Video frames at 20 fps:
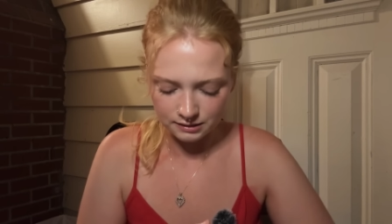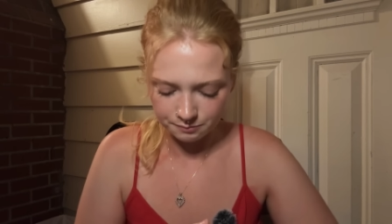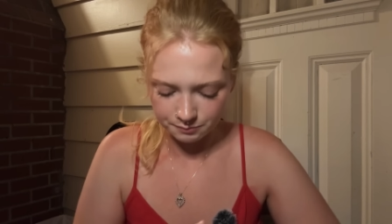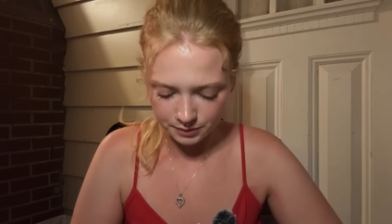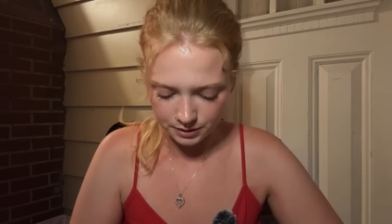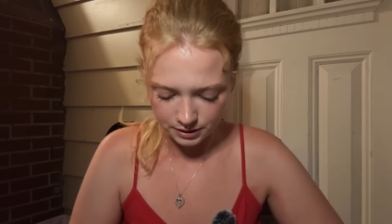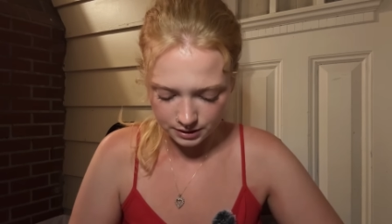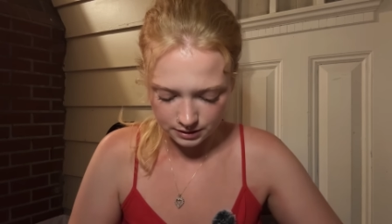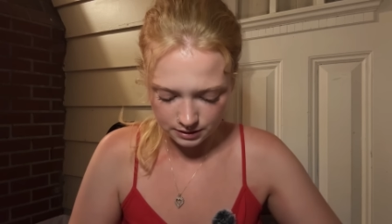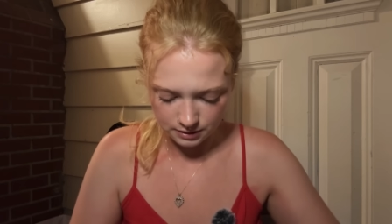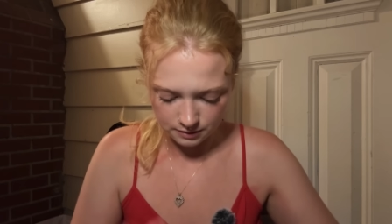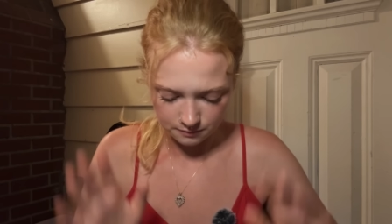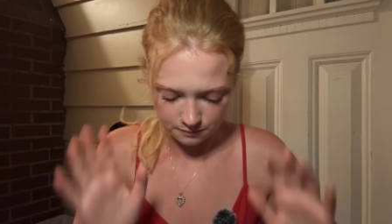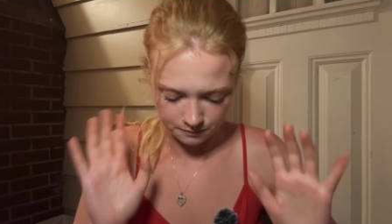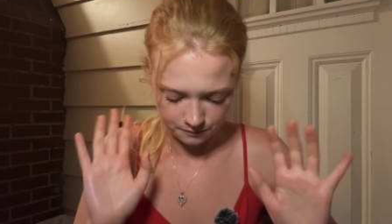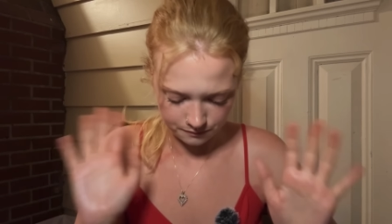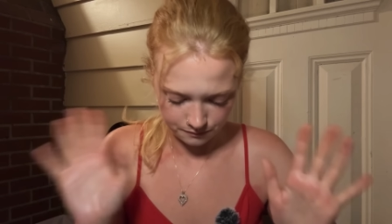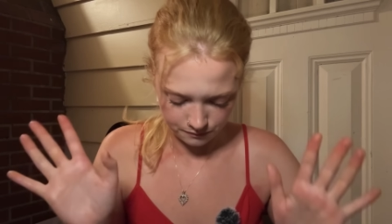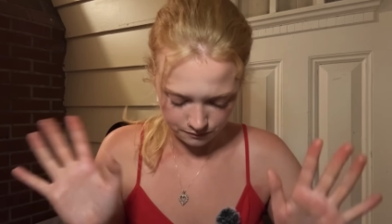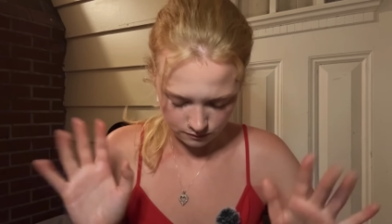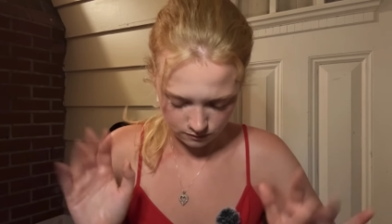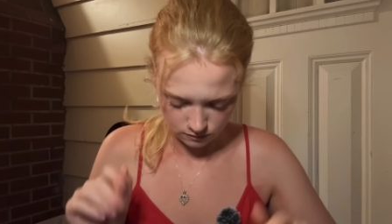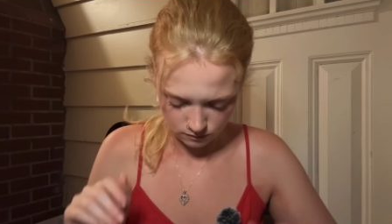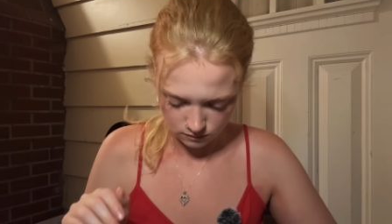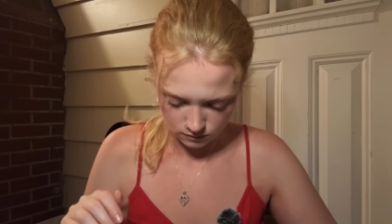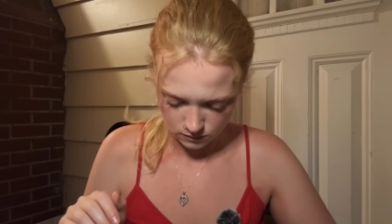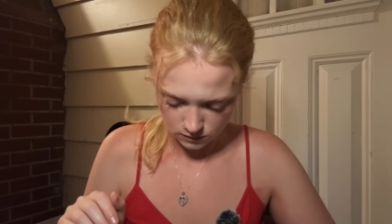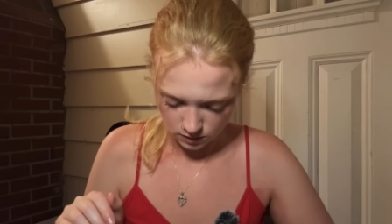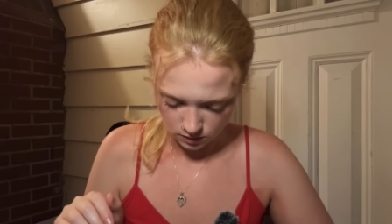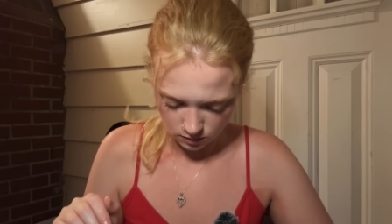but
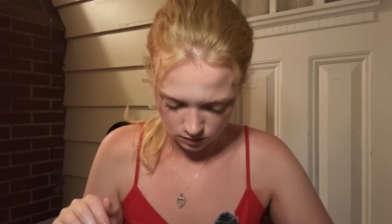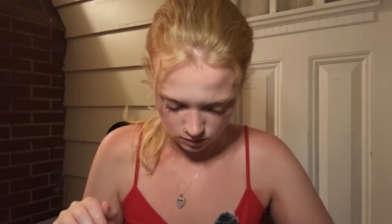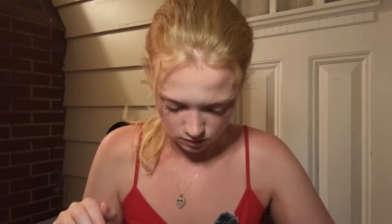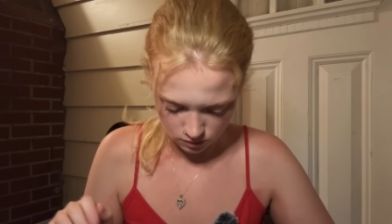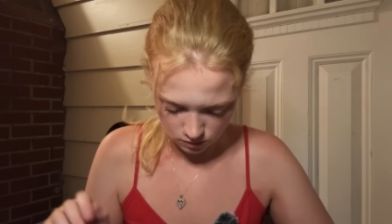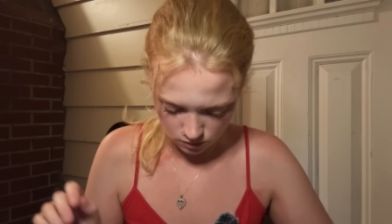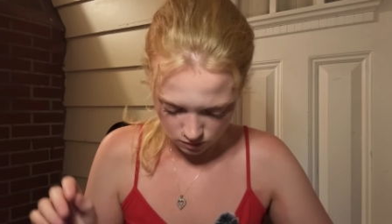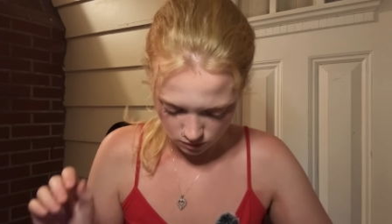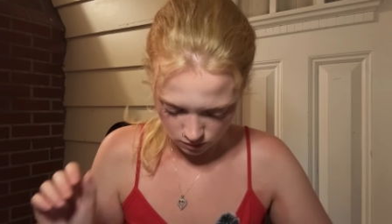you're